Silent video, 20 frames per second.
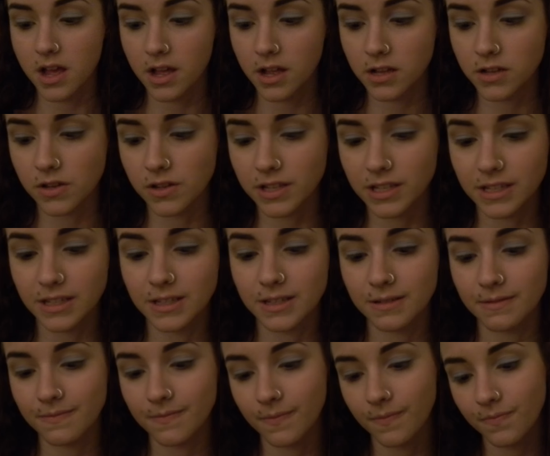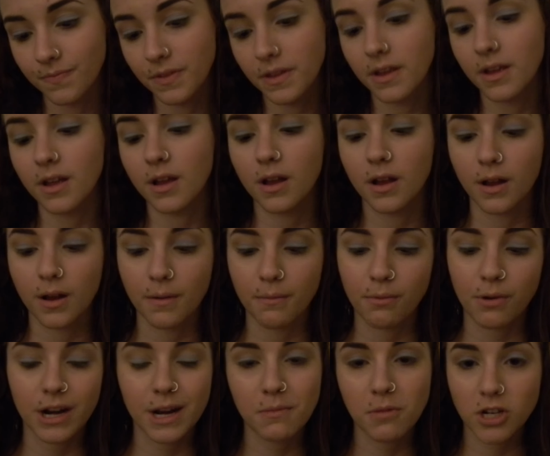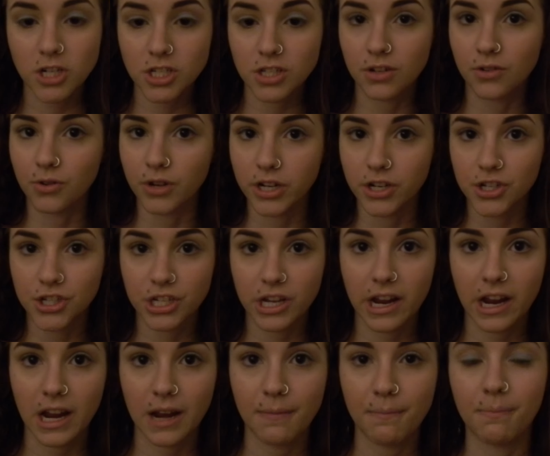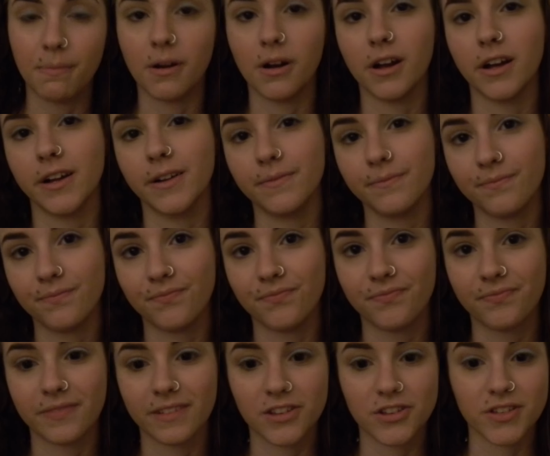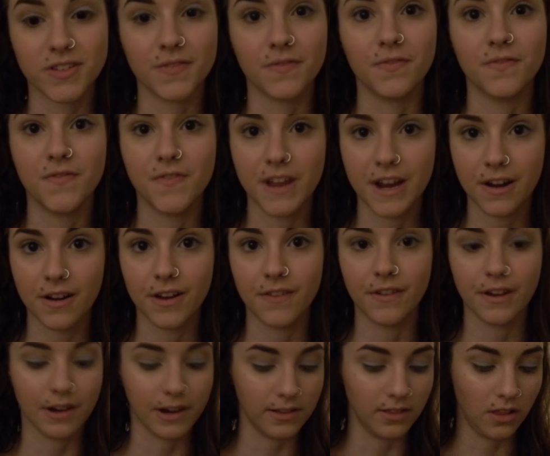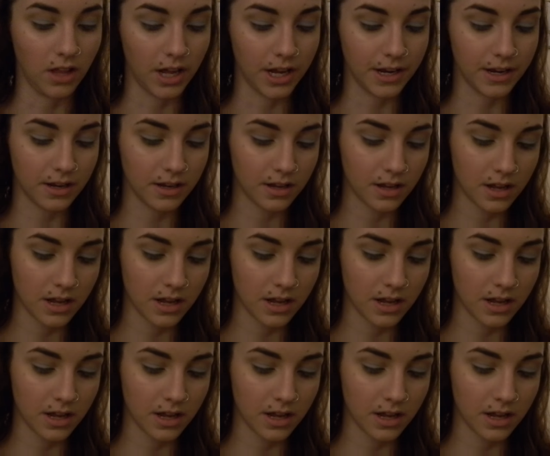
So this is pretty much the crease shade, but just very, very light.